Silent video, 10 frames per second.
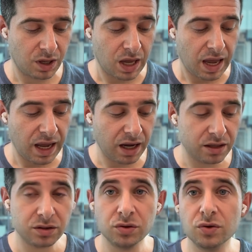
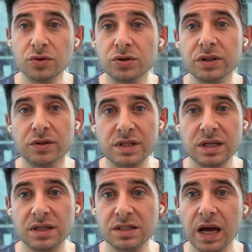and usually you'll see
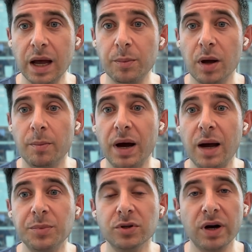at the top
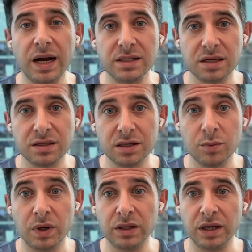popular assets that you
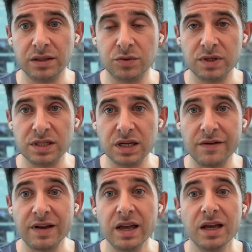might like to
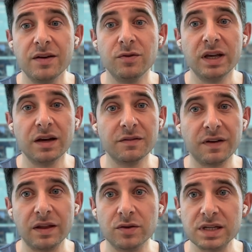receive. If you can't
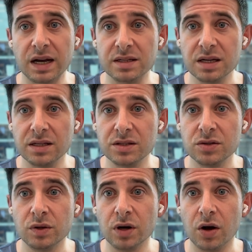find those assets,
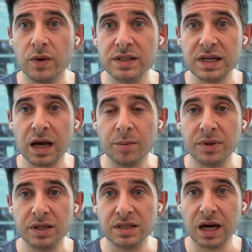you can always tap at
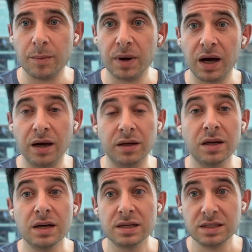the top on
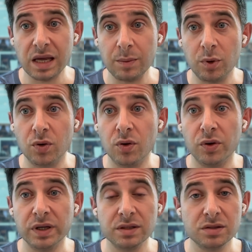stable
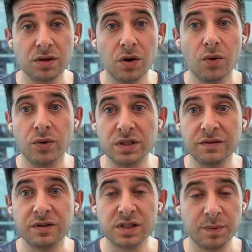coins or
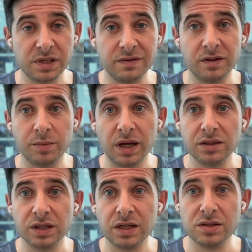different specific
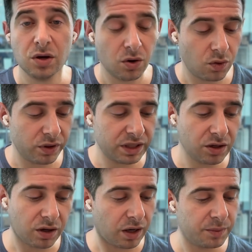blockchains, or
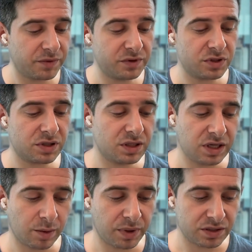here I'm even just going to
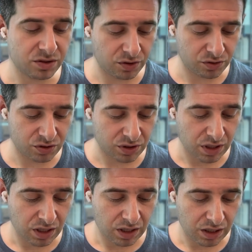tap on search
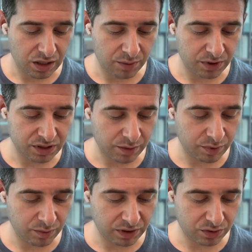and I'm going to type
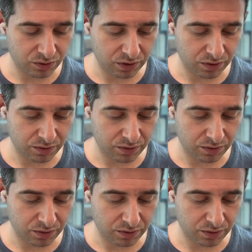in Bitcoin.